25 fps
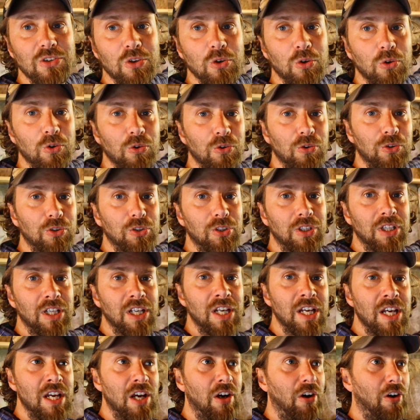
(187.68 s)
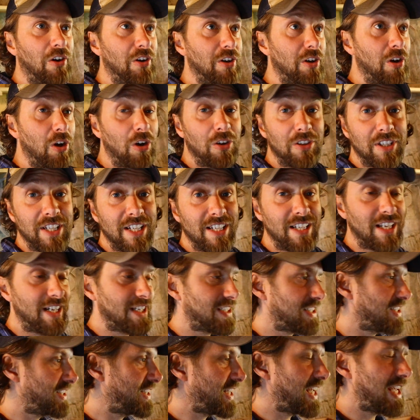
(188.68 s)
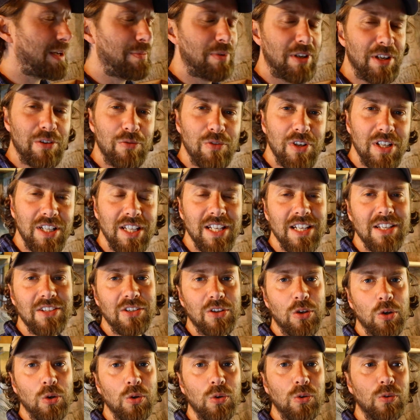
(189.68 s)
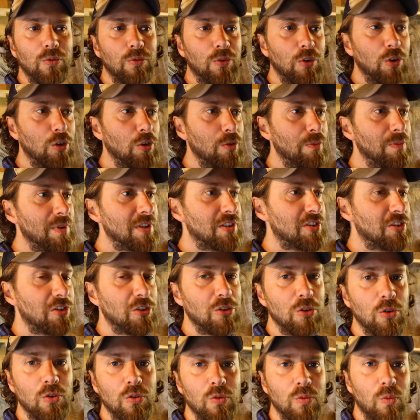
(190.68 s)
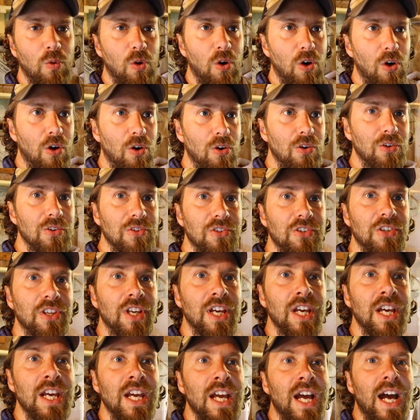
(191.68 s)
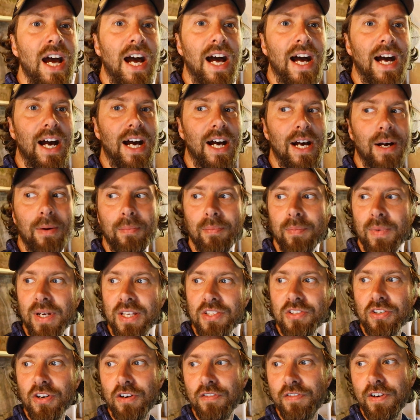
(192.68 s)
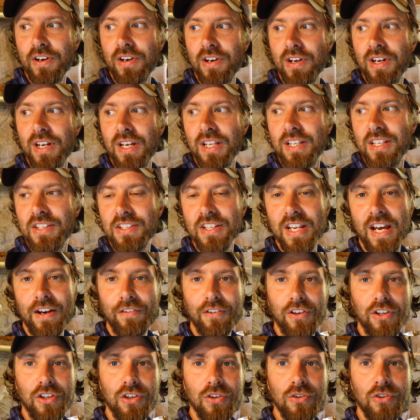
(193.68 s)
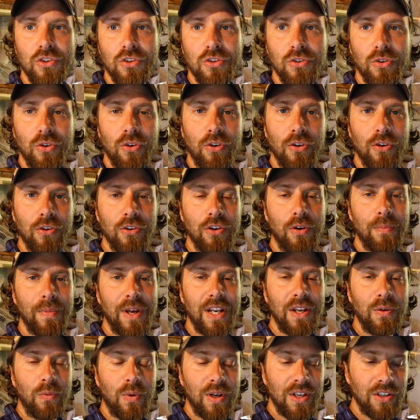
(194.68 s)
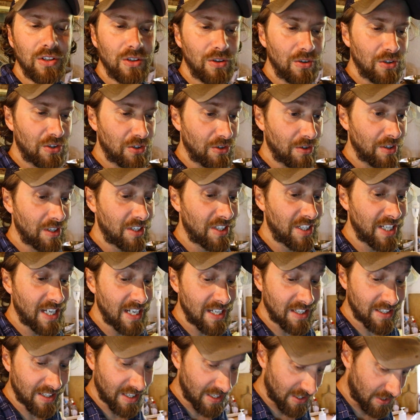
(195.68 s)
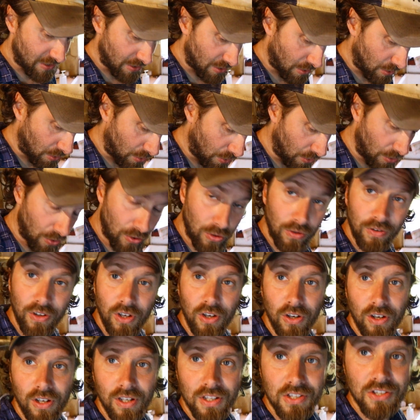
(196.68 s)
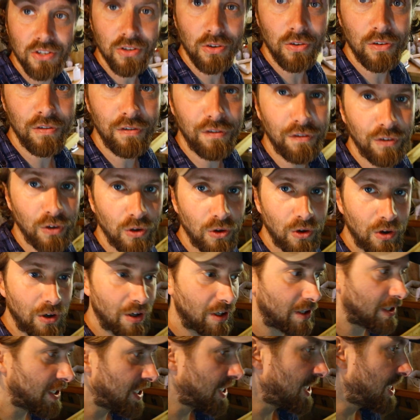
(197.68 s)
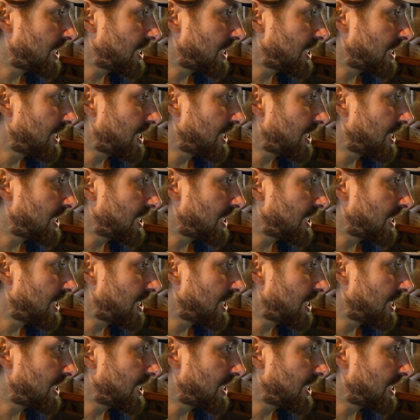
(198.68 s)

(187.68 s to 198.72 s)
cool on a hot day like today, but it really is a cool room. It's stone walls. It doesn't have a huge door, not many windows, so it stays nice and cool. Got a stone floor.